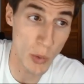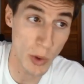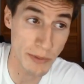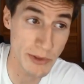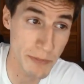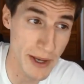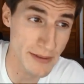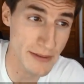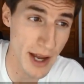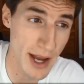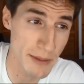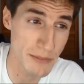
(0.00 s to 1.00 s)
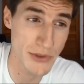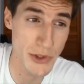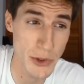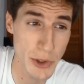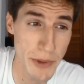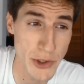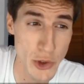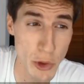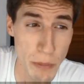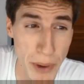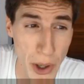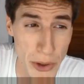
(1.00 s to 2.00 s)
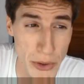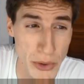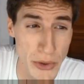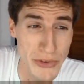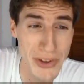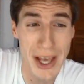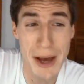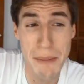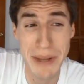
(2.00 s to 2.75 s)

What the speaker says: where space-time, zero-dimensional particles,